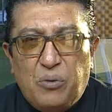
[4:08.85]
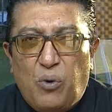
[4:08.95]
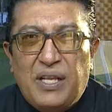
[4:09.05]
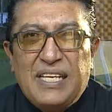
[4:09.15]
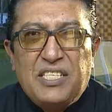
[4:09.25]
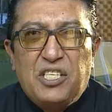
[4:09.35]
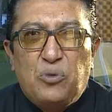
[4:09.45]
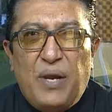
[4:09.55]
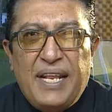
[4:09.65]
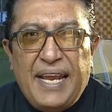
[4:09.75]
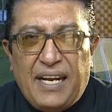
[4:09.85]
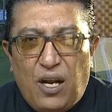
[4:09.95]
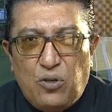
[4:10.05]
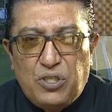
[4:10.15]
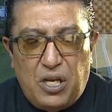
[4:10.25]
Well, this is where they
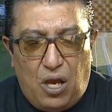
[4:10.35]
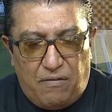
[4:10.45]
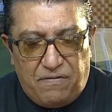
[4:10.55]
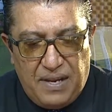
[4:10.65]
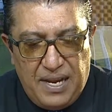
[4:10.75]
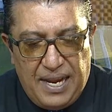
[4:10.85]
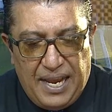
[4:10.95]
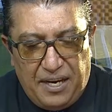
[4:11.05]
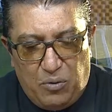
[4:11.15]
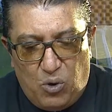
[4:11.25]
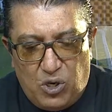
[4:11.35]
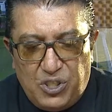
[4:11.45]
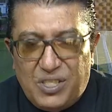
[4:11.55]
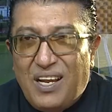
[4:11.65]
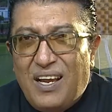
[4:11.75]
closed it off, and it
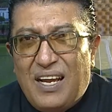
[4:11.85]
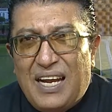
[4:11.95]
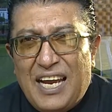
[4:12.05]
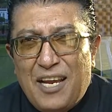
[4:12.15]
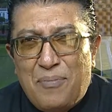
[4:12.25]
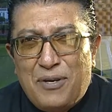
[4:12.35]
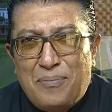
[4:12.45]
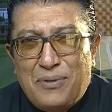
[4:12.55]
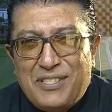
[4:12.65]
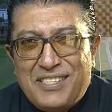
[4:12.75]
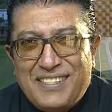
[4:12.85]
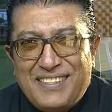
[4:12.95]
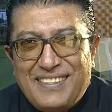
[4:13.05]
was Higher Purpose.